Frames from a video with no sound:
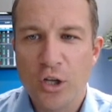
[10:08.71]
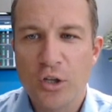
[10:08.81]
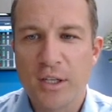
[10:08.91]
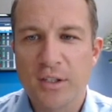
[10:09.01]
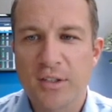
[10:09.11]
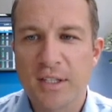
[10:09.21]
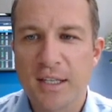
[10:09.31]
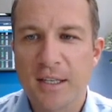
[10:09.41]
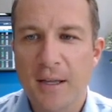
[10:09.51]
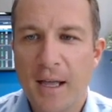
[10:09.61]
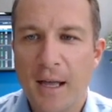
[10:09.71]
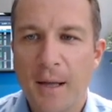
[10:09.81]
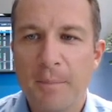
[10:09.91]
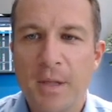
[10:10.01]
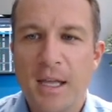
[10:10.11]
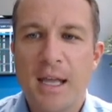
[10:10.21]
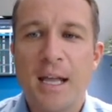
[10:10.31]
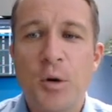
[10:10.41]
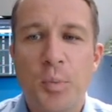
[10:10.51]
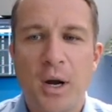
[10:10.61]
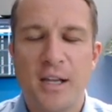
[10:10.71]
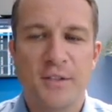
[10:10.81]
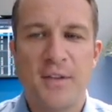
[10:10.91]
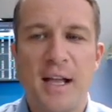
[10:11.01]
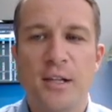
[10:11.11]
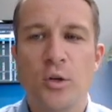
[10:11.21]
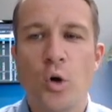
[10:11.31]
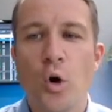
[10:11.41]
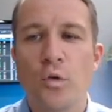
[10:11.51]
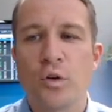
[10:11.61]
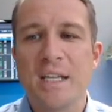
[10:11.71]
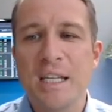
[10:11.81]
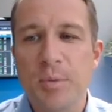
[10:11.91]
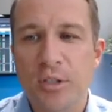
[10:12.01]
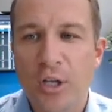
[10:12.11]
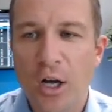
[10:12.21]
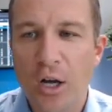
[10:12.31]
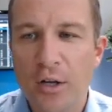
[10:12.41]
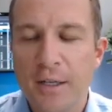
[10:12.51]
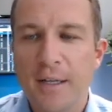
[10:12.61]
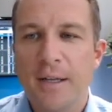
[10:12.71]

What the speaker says: you can see enterprise value over EBITDA